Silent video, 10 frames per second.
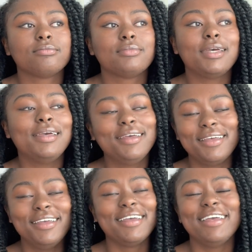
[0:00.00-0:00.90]

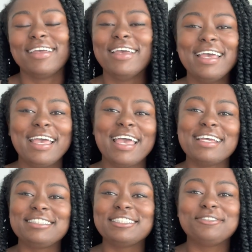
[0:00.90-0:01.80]

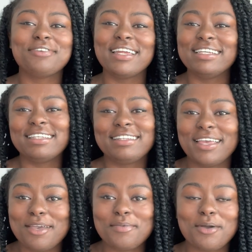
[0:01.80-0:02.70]
it's just funny to
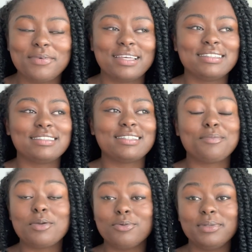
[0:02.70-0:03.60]
think about, because it's like
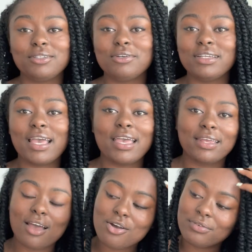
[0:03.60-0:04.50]
people be doing that,
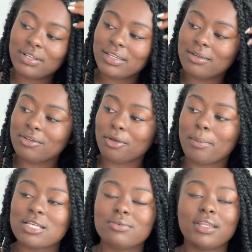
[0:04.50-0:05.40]
and I don't really,
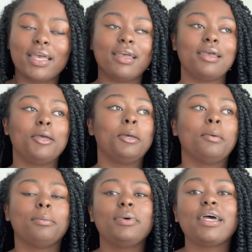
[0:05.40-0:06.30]
mess with that.
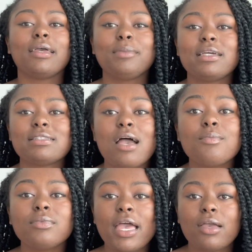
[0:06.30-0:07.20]
But because
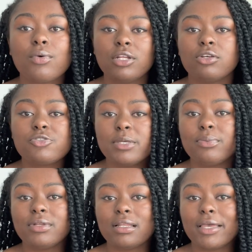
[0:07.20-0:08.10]
I'm like one of those
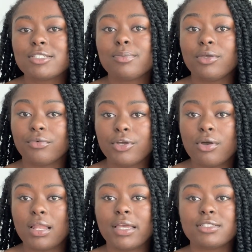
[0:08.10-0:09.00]
people that like to be real,
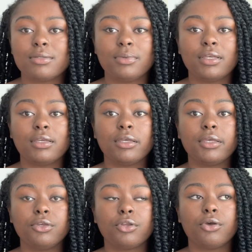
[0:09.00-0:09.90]
I like to be,
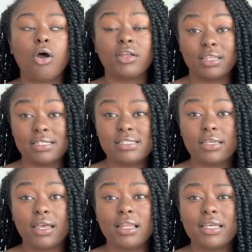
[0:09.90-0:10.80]

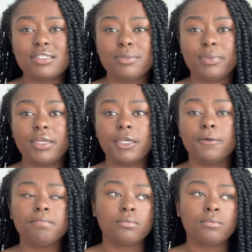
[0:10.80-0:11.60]
authentic. I like to be,